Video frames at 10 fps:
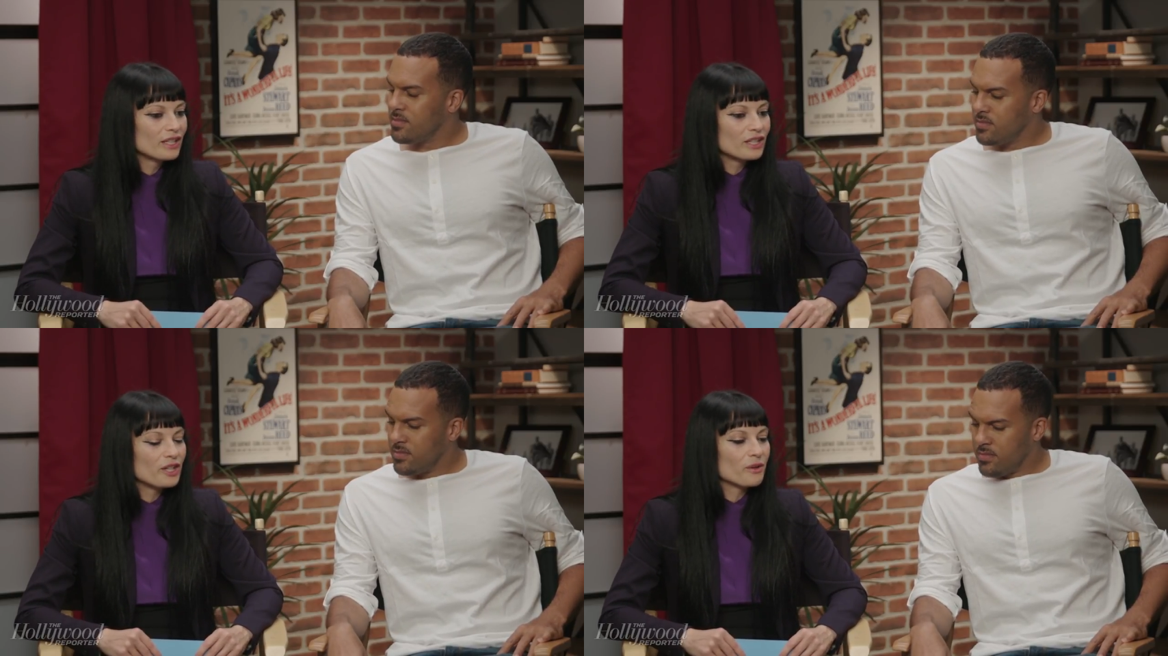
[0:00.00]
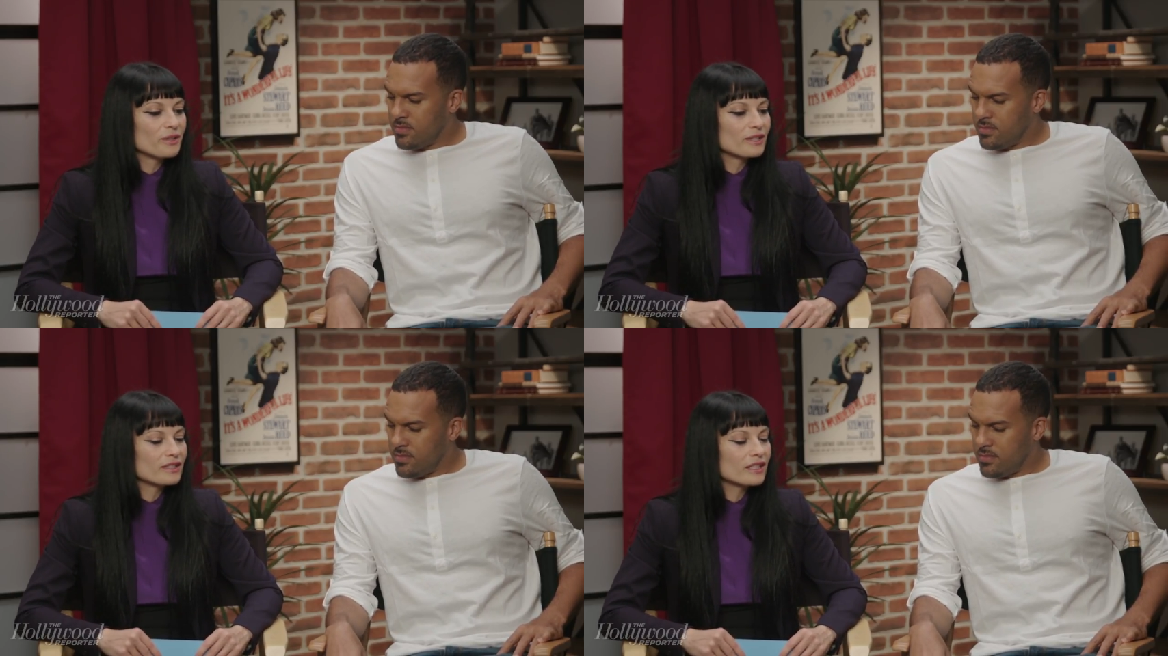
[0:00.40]
Speaker 1: you know,
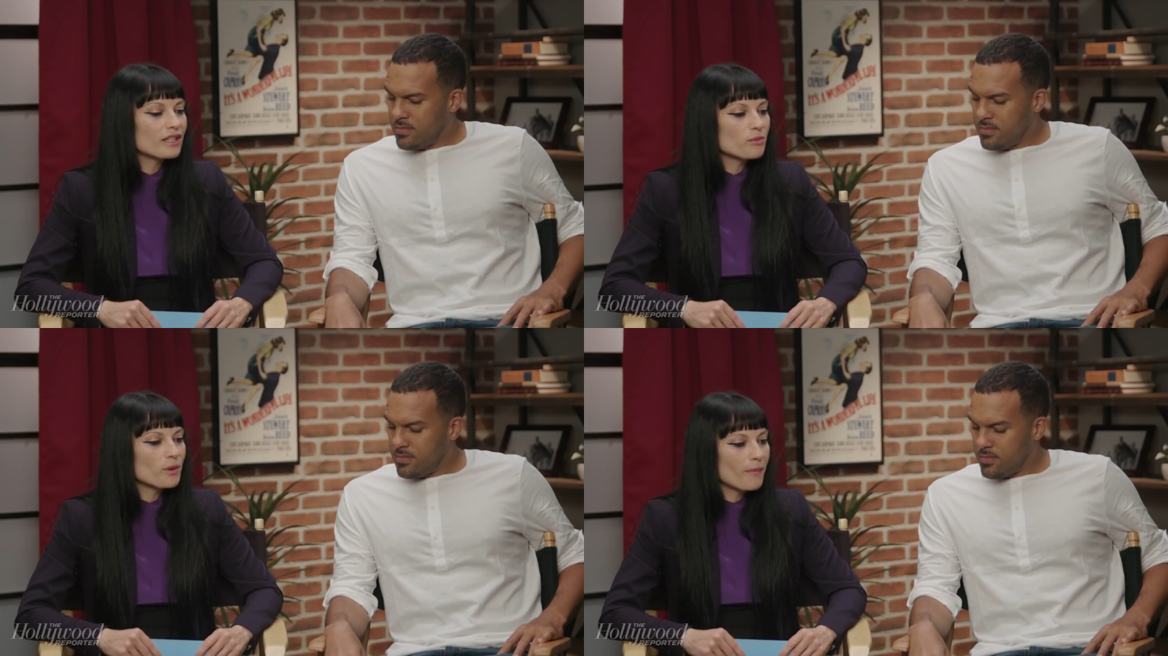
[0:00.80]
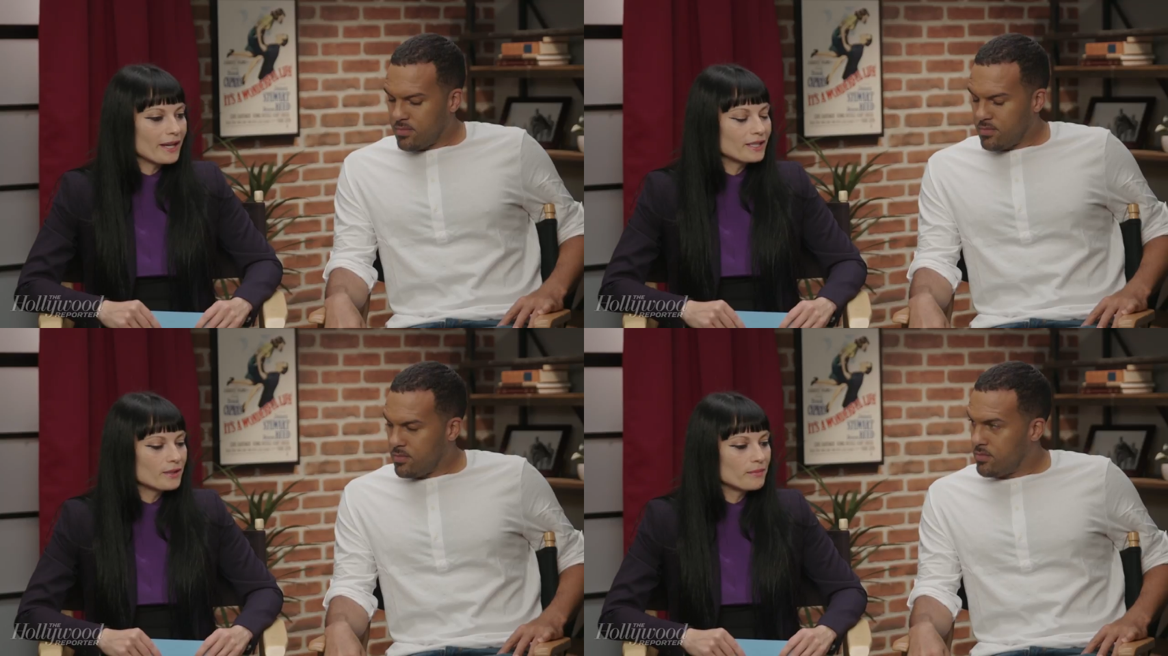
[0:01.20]
it it
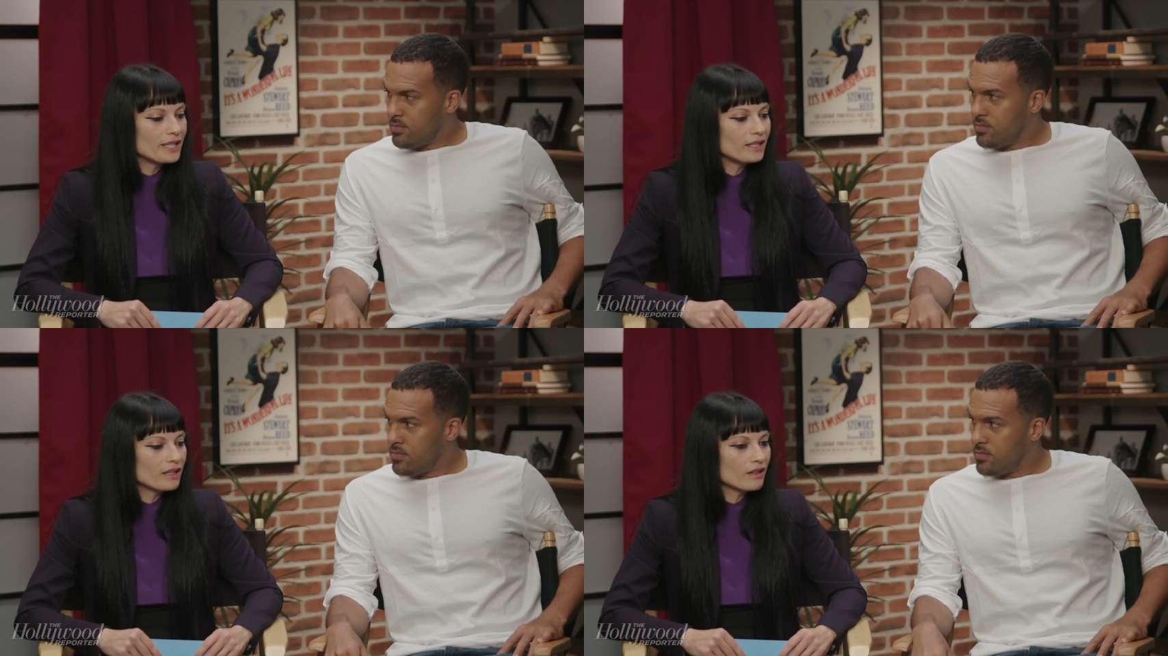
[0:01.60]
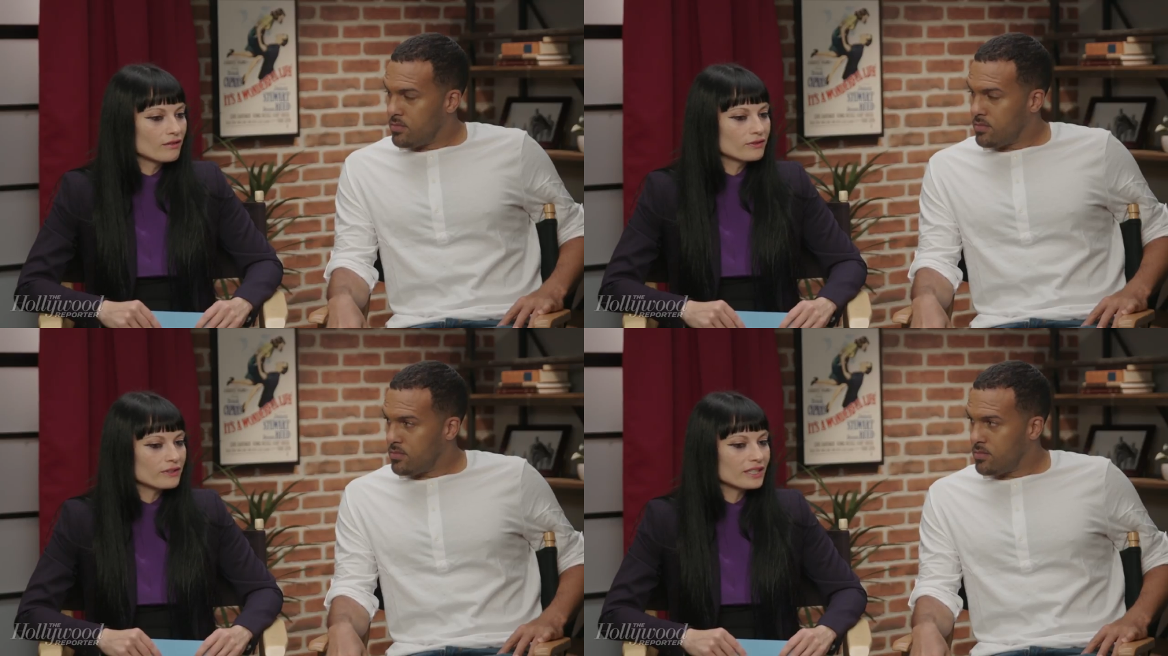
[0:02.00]
reminded me
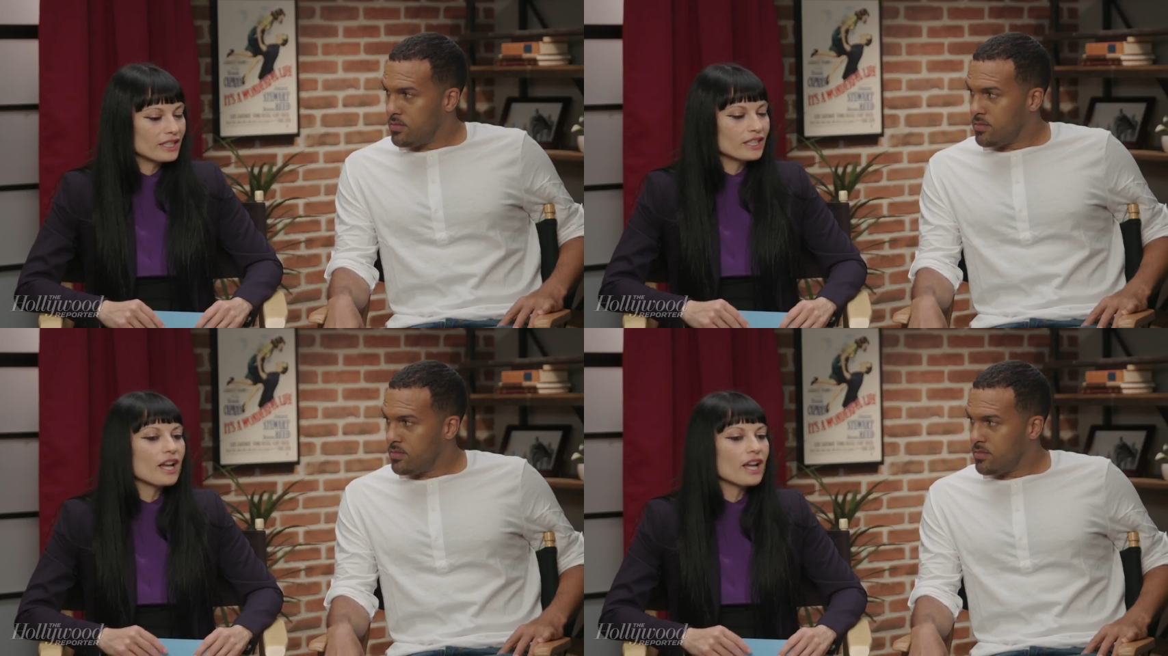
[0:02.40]
of it.